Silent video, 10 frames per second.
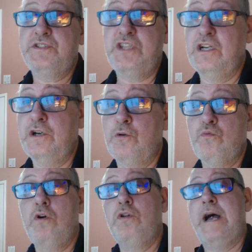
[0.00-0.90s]
they're going to
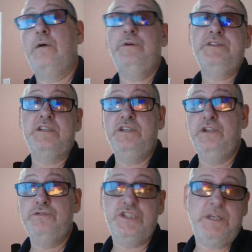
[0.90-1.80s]
roll out with the
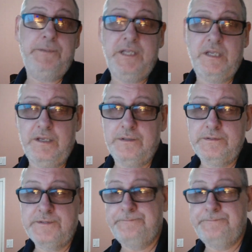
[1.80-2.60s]
new GPUs,